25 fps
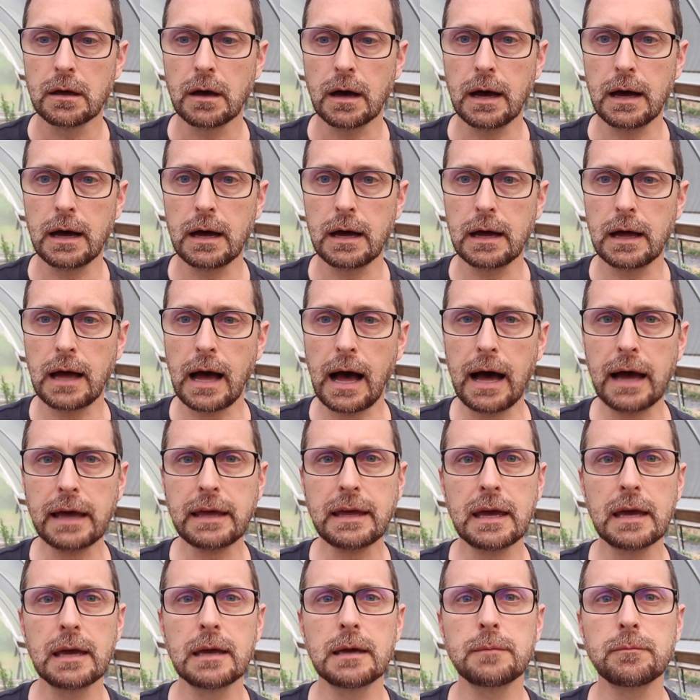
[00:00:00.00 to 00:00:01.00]
Uh, I
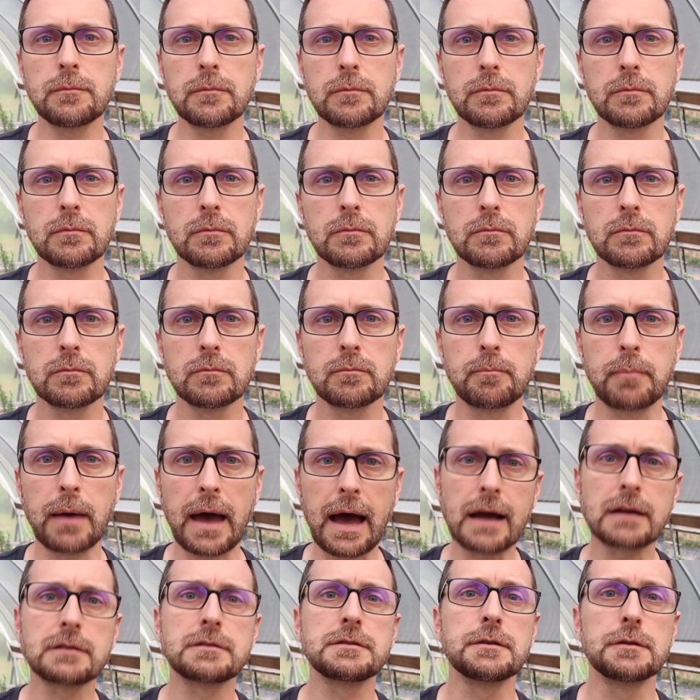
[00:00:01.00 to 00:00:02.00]
came
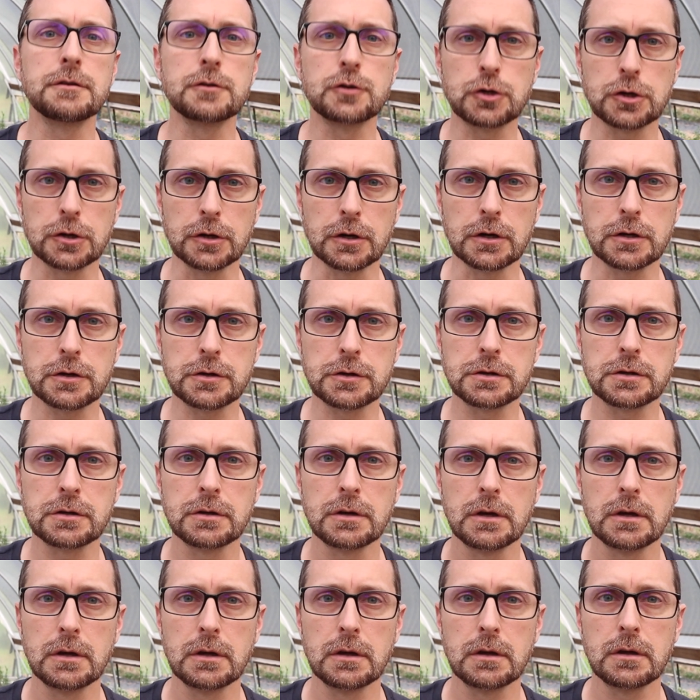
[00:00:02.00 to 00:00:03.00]
back to the church
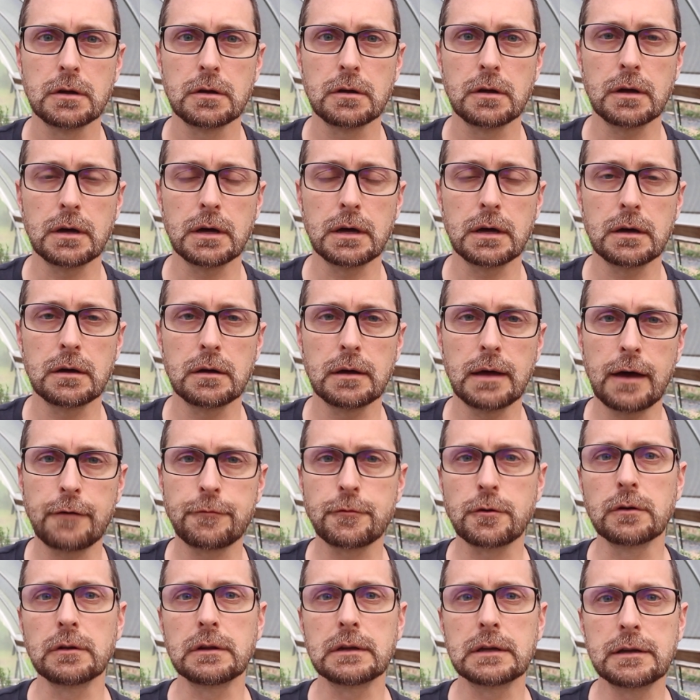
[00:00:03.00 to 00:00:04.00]
uh,
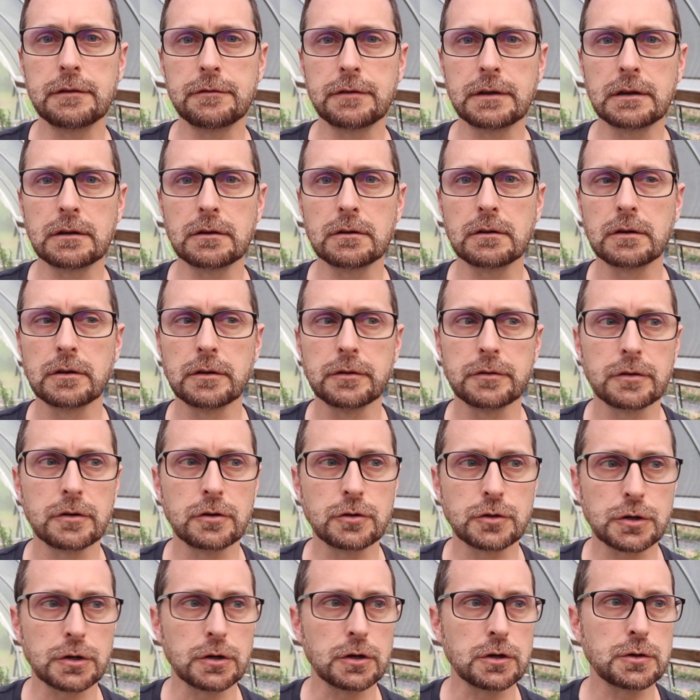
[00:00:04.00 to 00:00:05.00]
after leaving
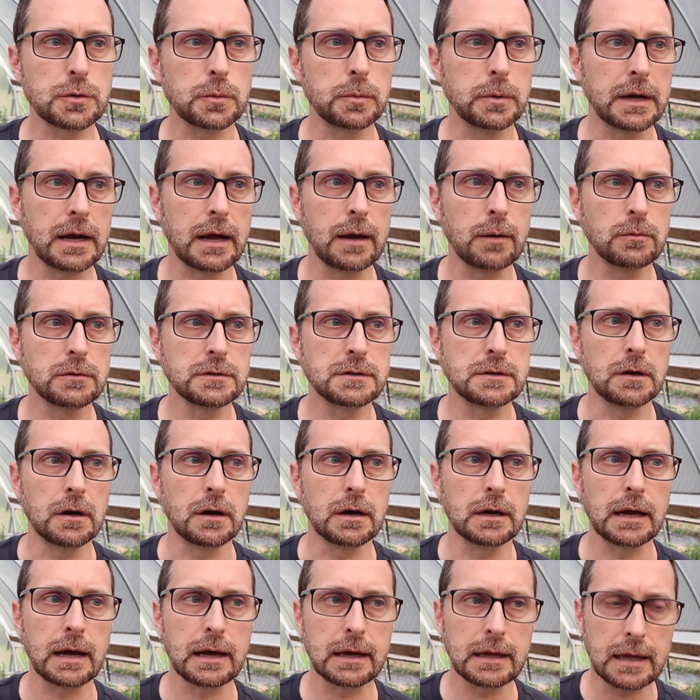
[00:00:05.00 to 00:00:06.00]
the church when I was
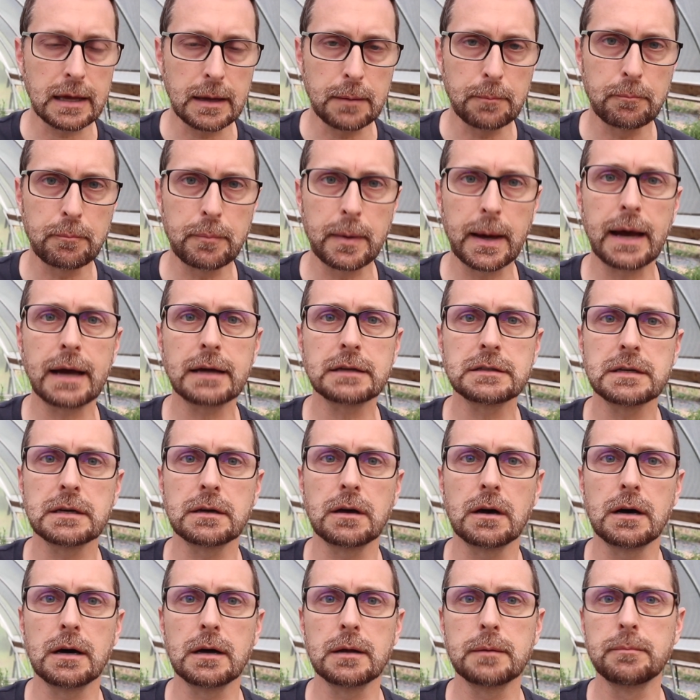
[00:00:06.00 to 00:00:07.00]
young. I came back to
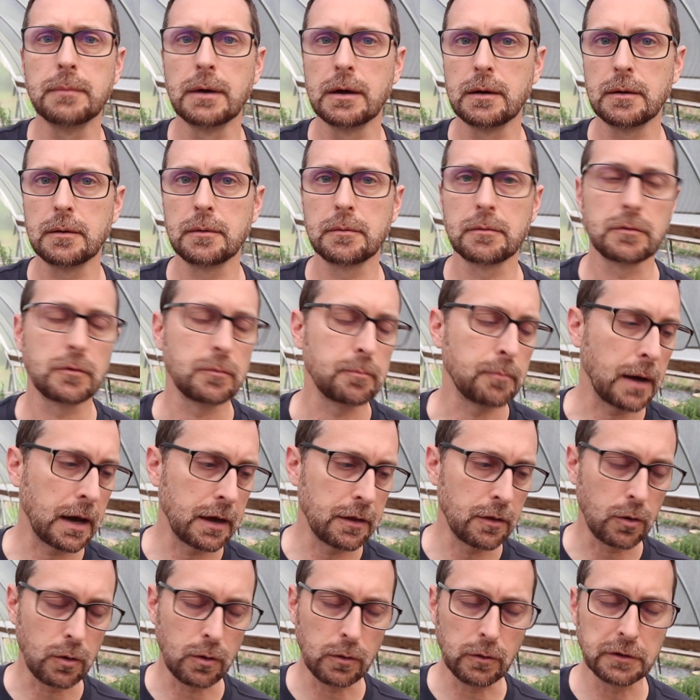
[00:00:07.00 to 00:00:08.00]
God
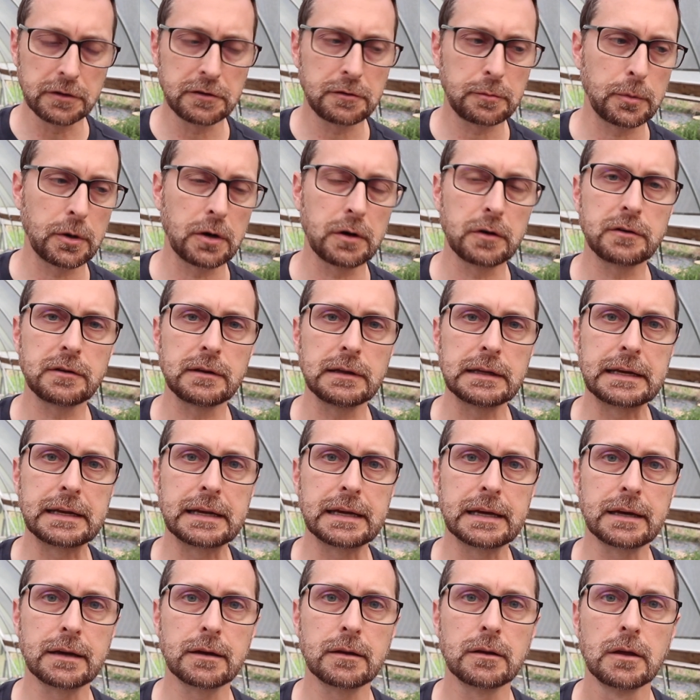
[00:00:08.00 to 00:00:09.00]
by the Holy Spirit's
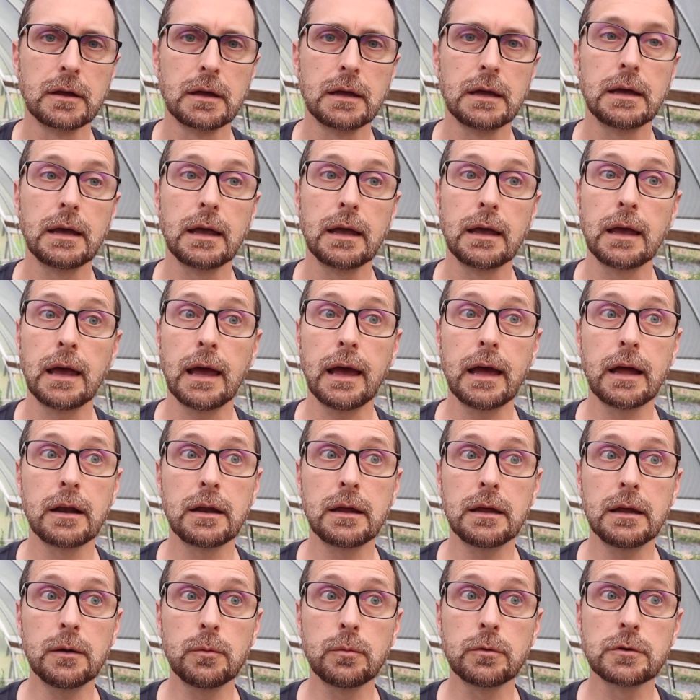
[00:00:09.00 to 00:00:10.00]
leading,
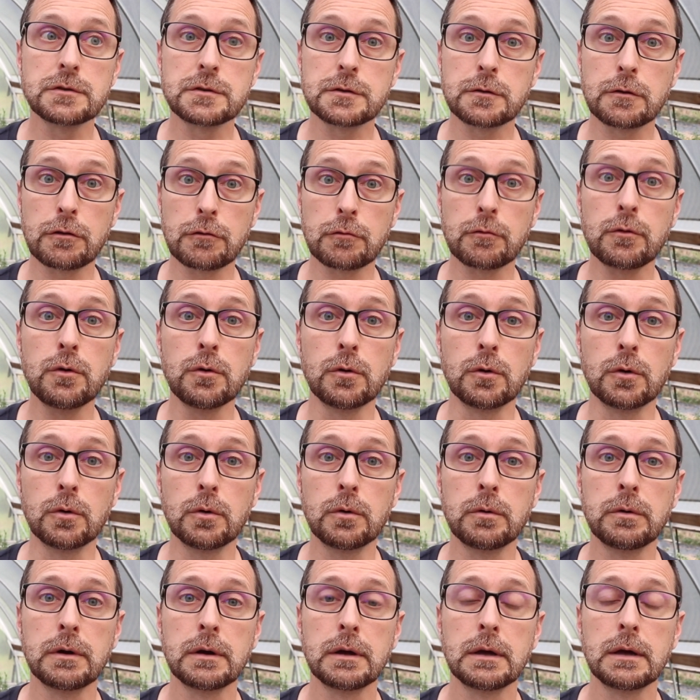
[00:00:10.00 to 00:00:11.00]
and it was
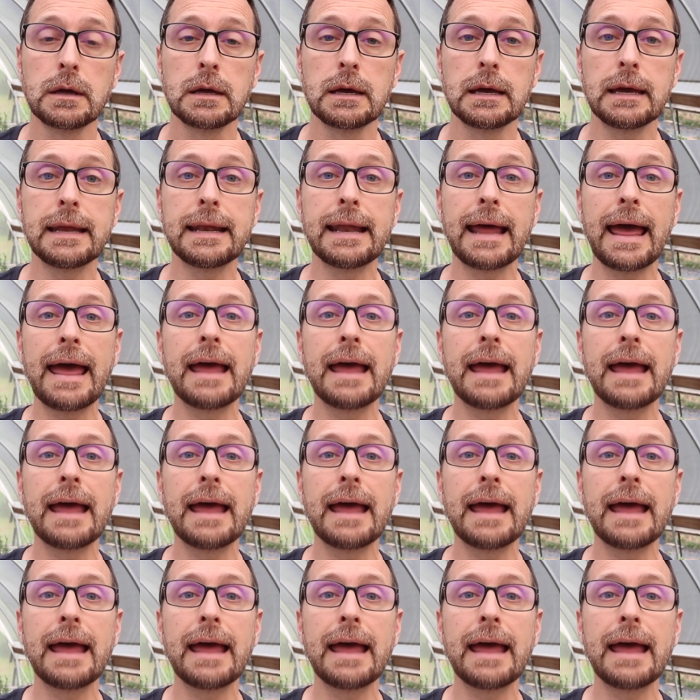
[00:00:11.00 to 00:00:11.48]
through an